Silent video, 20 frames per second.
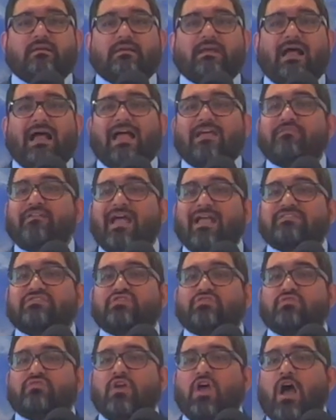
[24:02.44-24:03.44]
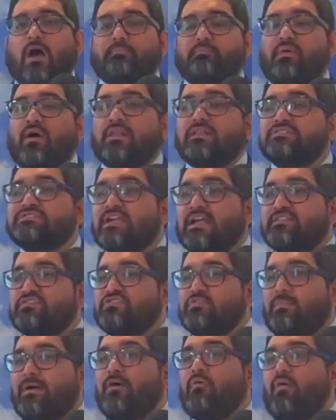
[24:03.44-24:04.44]
I've had to apologize to
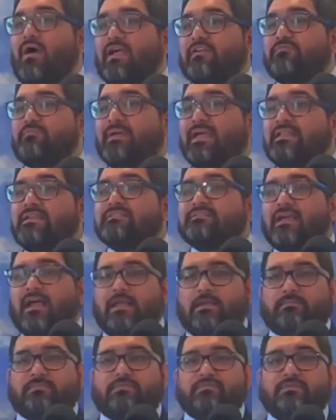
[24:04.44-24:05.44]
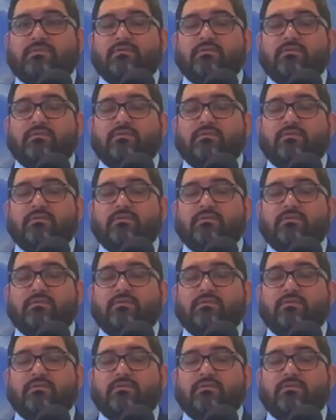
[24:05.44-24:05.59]
my wife many times